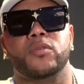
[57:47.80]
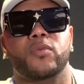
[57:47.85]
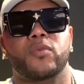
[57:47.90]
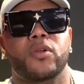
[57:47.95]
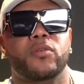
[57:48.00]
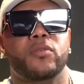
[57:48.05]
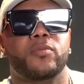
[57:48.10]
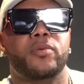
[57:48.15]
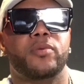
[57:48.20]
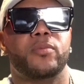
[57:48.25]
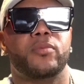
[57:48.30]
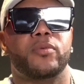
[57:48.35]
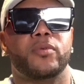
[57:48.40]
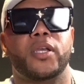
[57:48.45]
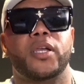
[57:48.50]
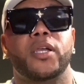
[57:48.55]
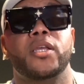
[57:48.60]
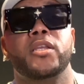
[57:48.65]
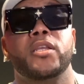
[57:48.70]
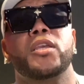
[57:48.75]
with people,
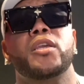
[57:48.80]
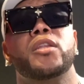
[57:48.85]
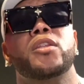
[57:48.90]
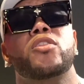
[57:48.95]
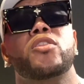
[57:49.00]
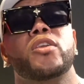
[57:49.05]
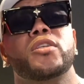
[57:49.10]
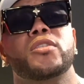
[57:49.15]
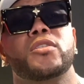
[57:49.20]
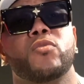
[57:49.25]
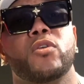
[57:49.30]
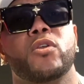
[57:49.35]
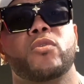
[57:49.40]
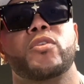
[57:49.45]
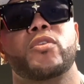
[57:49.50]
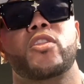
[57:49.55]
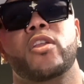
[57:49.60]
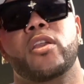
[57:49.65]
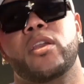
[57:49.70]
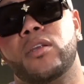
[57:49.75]
and getting a chance to work with
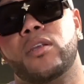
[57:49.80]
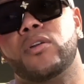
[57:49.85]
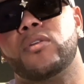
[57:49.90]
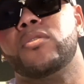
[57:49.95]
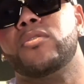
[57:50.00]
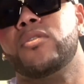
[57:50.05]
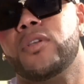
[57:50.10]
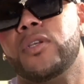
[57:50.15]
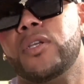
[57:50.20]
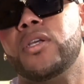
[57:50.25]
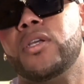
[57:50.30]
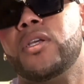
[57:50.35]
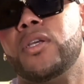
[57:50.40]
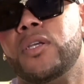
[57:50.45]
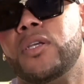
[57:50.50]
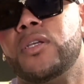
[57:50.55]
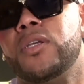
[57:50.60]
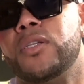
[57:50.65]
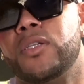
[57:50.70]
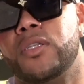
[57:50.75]
J-Lo.
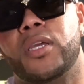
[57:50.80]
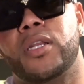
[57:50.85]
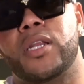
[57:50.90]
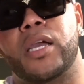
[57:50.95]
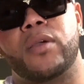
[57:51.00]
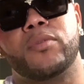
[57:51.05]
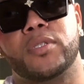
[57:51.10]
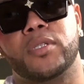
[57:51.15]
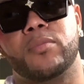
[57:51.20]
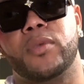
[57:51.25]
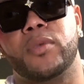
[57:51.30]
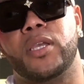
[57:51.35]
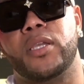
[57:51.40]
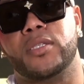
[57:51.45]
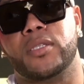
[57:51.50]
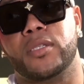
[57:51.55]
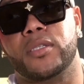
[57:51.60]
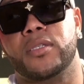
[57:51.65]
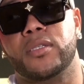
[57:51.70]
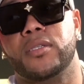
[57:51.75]
Yeah, that was
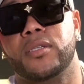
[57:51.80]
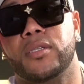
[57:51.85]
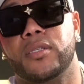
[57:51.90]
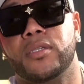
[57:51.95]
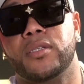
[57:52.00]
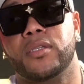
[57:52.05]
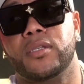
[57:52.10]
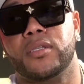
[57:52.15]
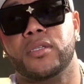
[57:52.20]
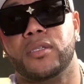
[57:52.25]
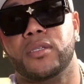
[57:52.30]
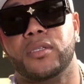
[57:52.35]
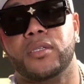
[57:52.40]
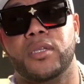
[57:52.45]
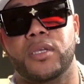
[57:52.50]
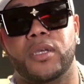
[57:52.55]
amazing. Yeah.